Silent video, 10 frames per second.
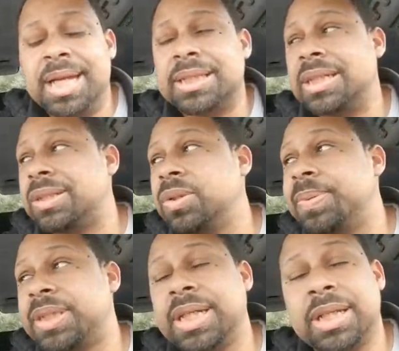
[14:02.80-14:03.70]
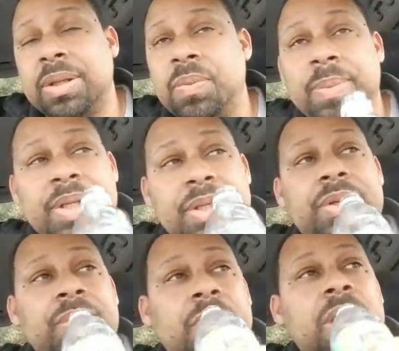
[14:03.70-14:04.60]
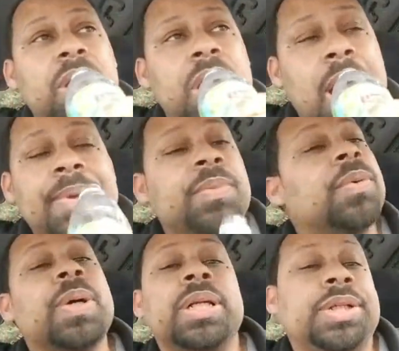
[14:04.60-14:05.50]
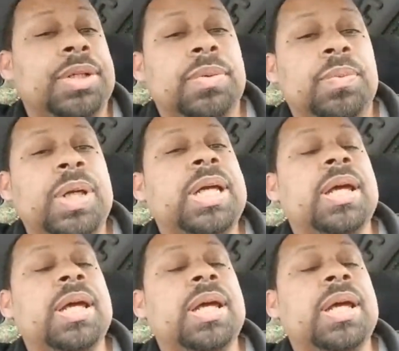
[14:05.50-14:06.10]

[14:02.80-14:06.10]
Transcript: men into the stupid shit that women do. I mean, we really do.